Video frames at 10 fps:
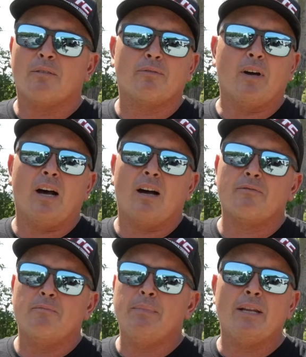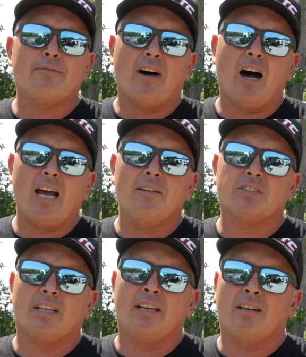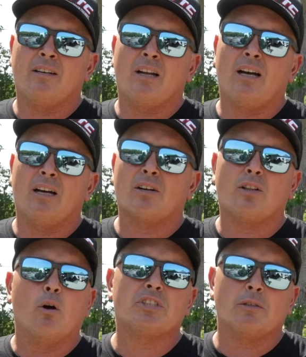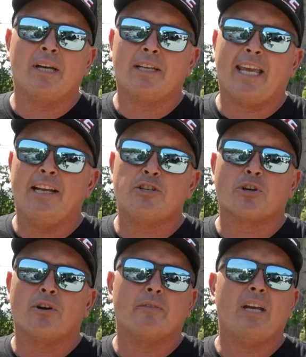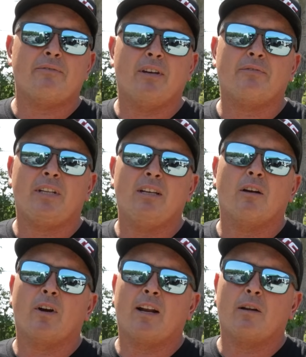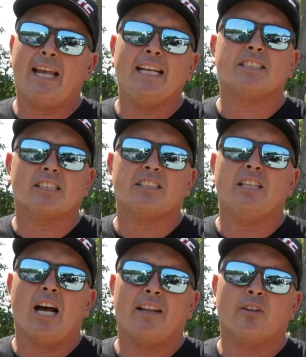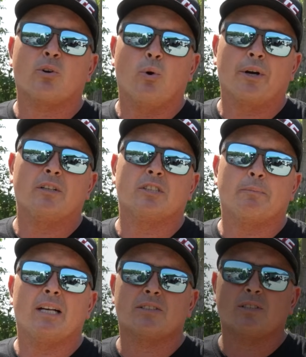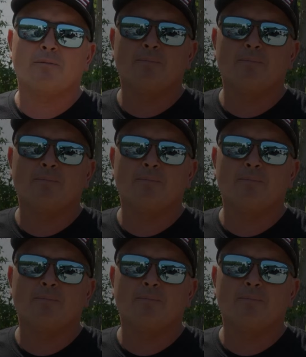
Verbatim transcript: of uh, mid fives, and uh, close to my cage cert of eight fifty. I ran an eight sixty-nine and a quarter as the best.